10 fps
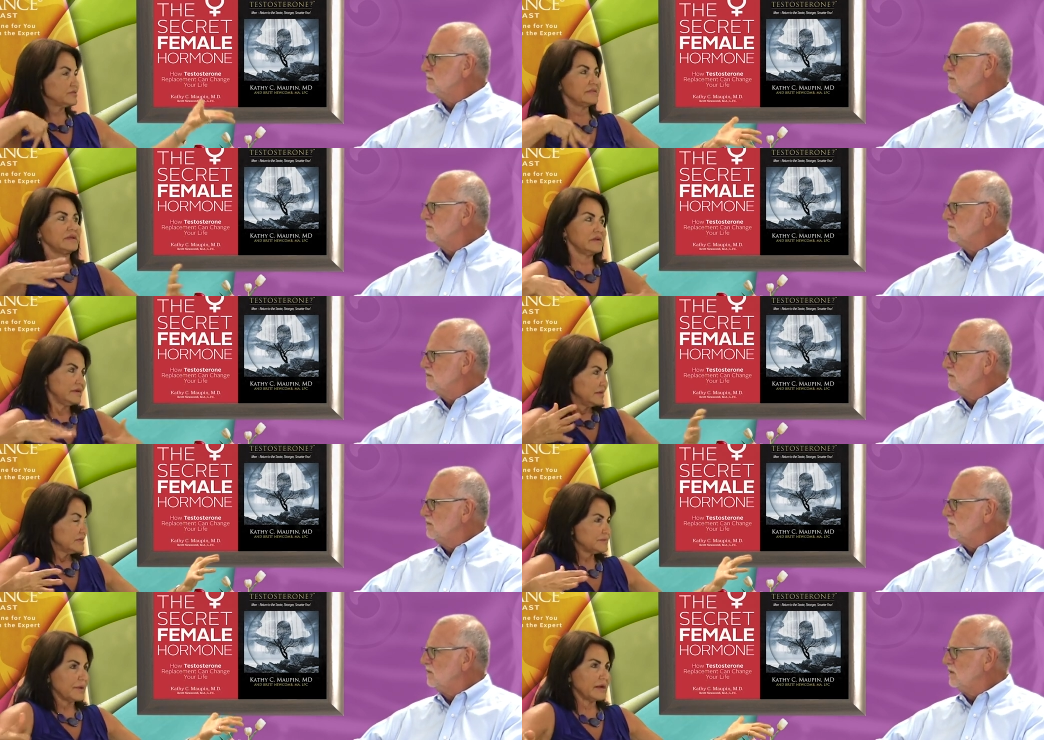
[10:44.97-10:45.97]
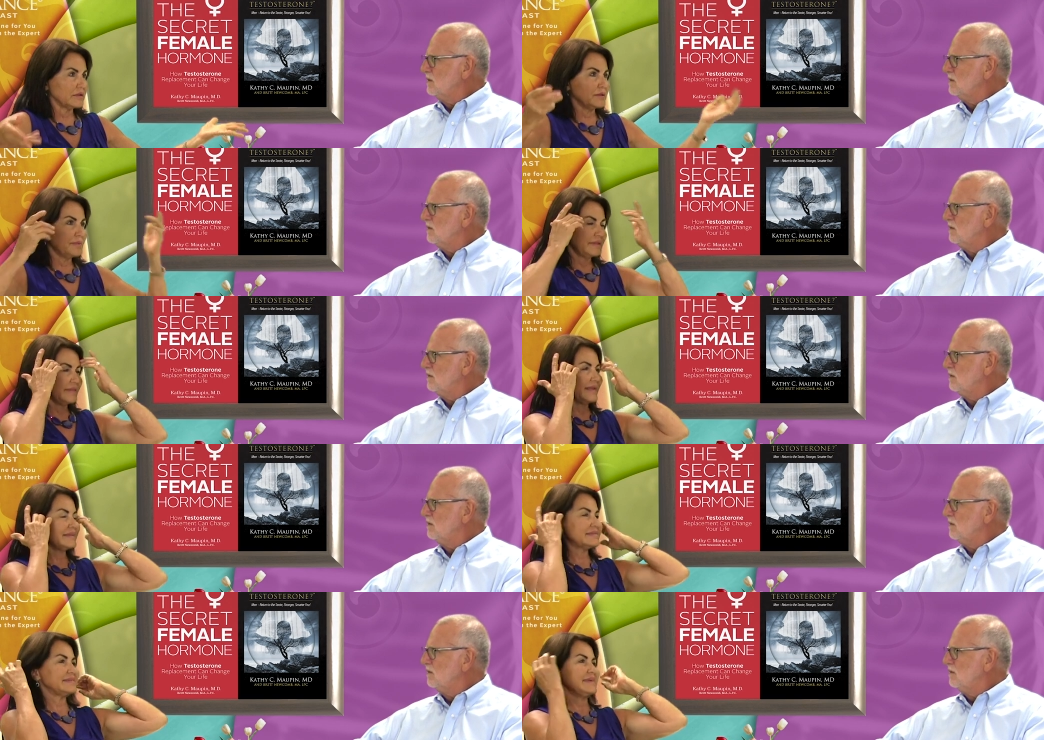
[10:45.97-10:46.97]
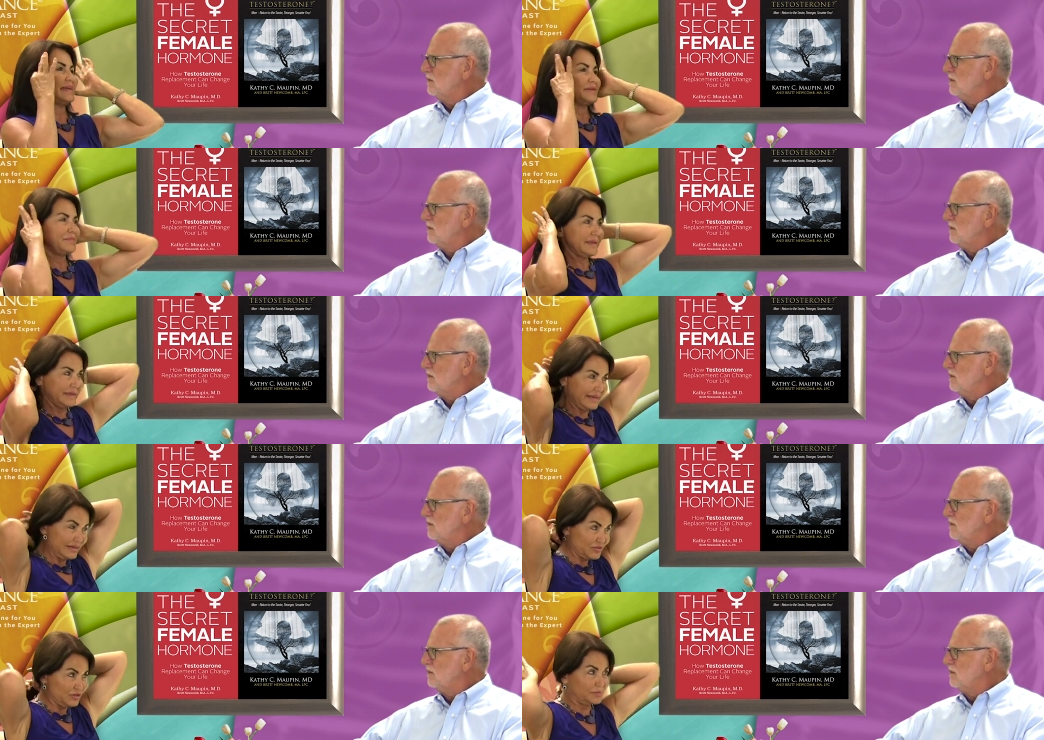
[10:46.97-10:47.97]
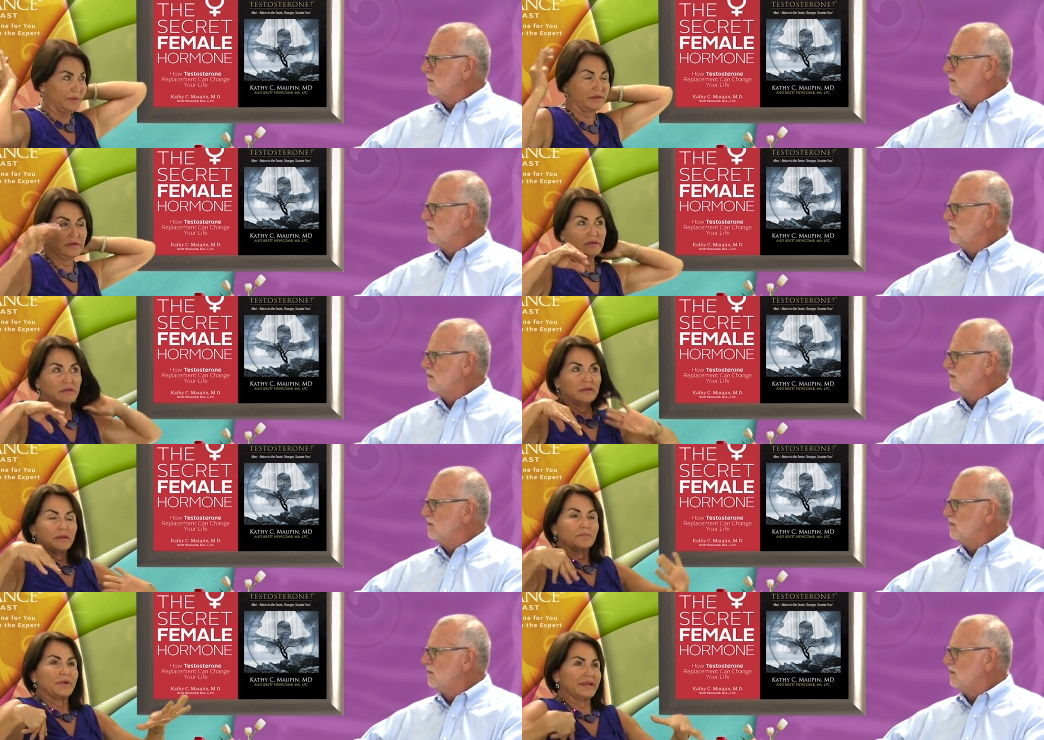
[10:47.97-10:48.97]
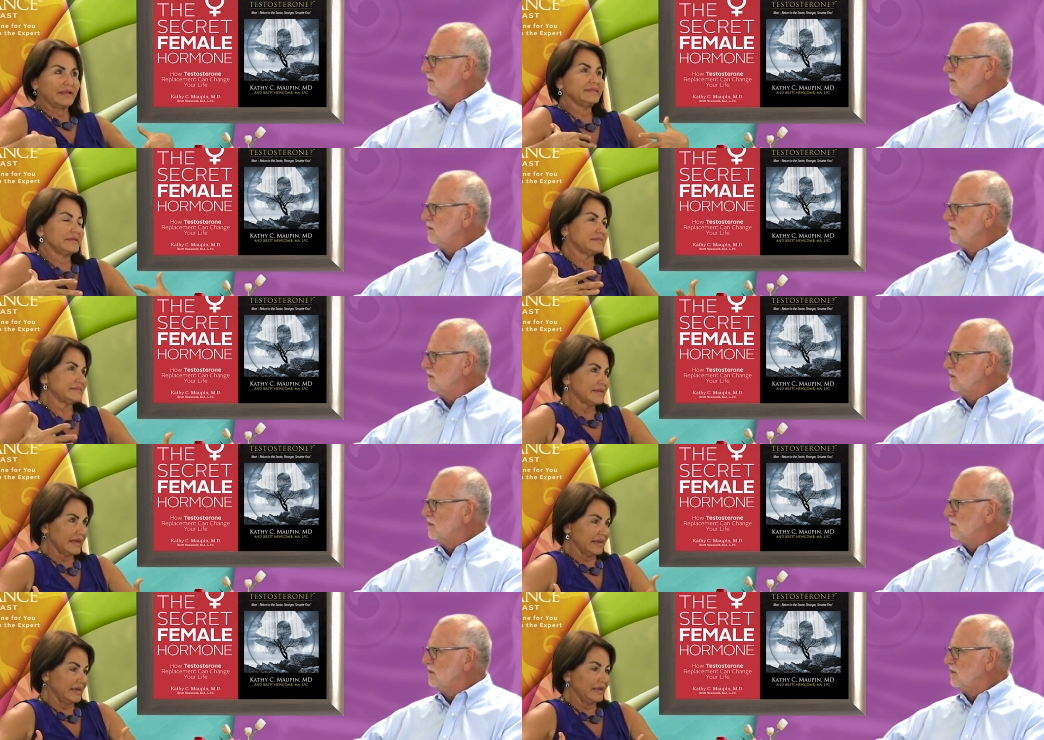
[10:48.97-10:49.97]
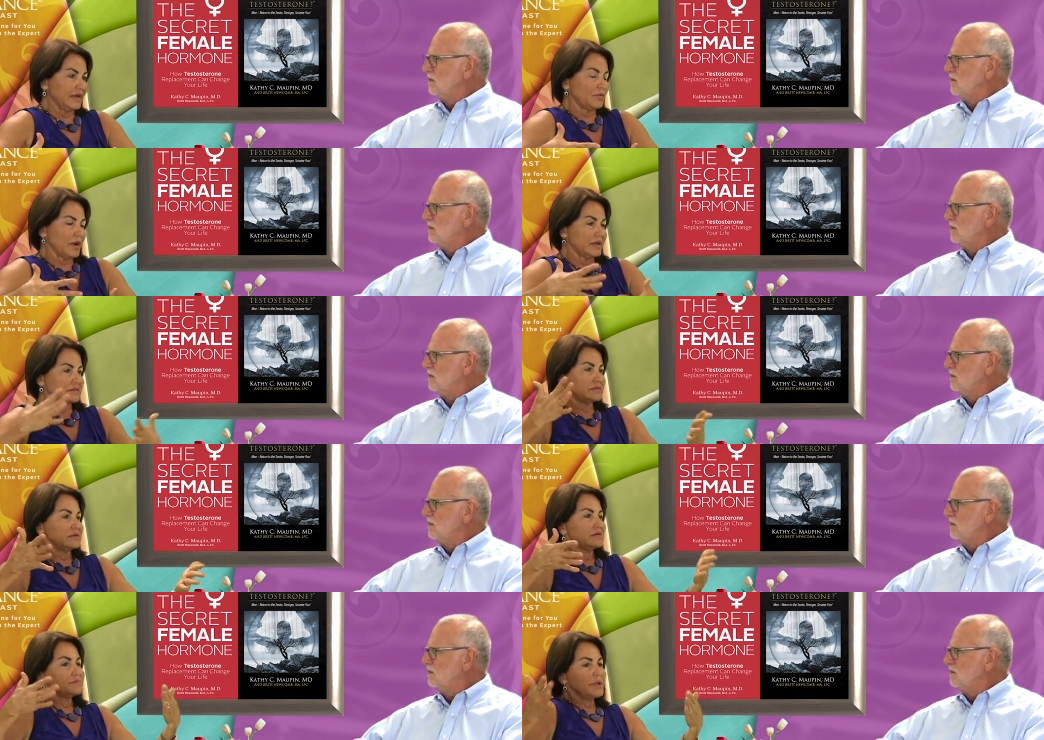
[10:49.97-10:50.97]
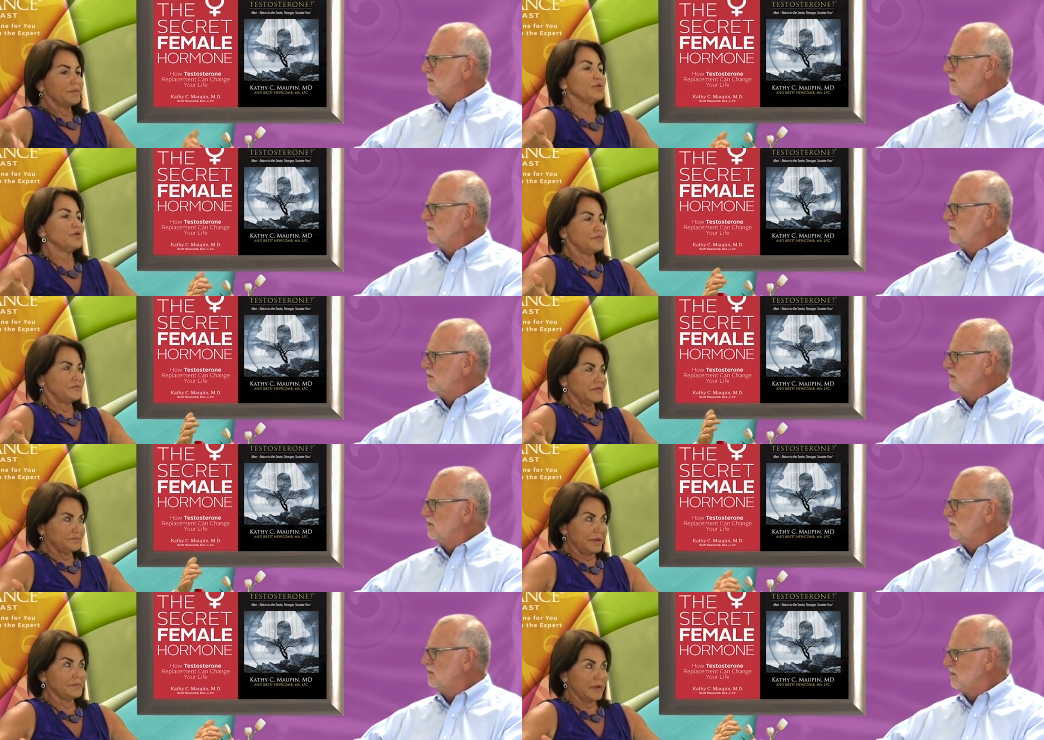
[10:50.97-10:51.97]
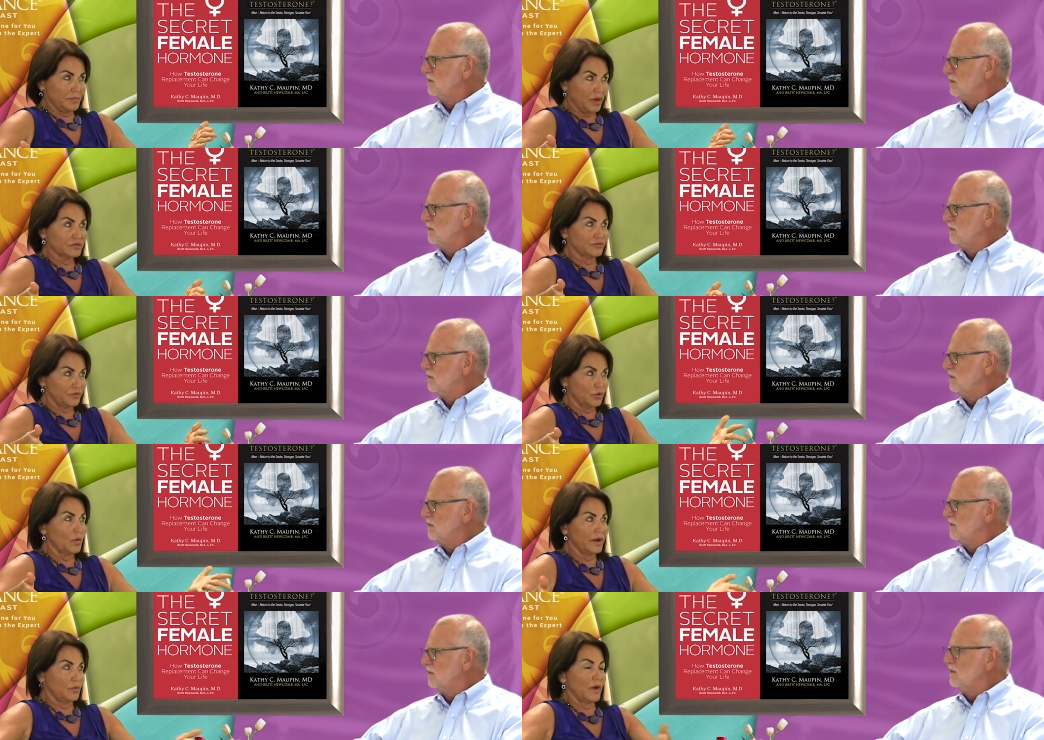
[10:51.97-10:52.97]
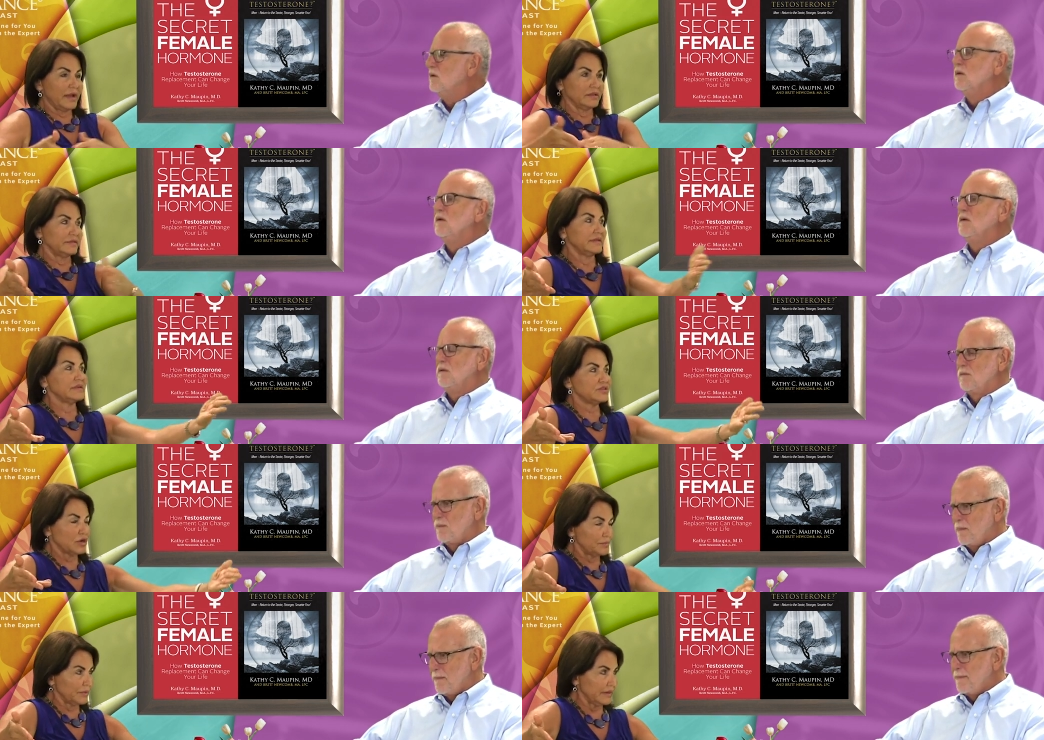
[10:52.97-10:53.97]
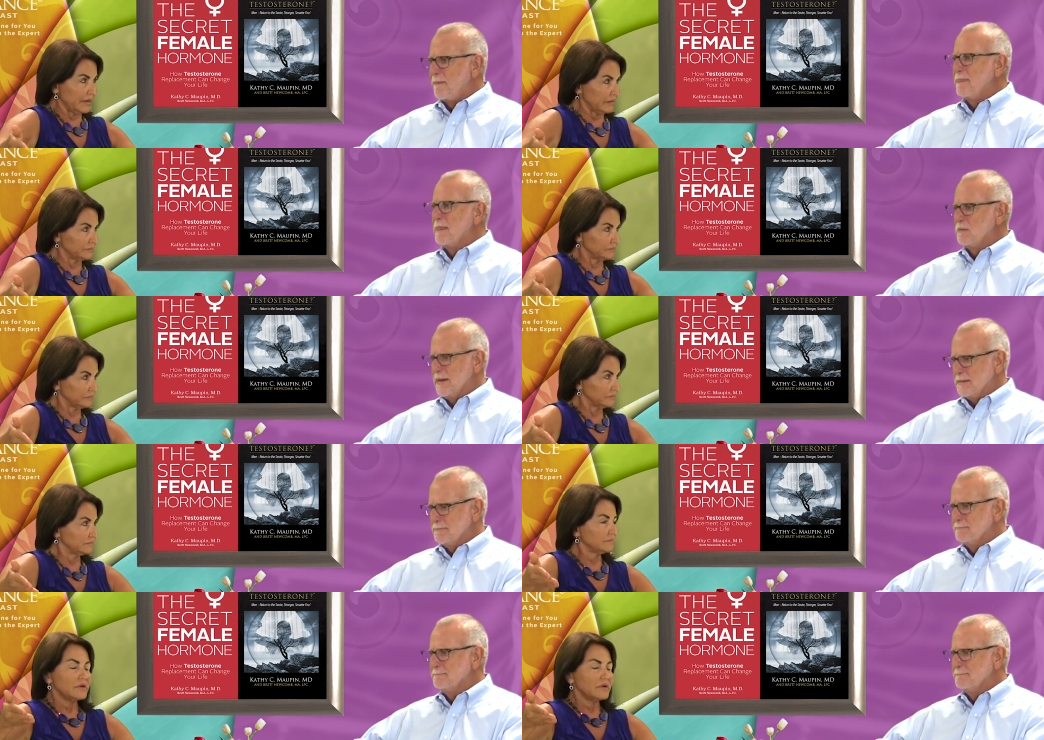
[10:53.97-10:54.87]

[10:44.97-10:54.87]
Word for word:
Speaker 1: and then spot a little bit. That doesn't tend to be an issue, but but in this study, it was people who have been menopausal for quite a while and then they start bleeding. Right.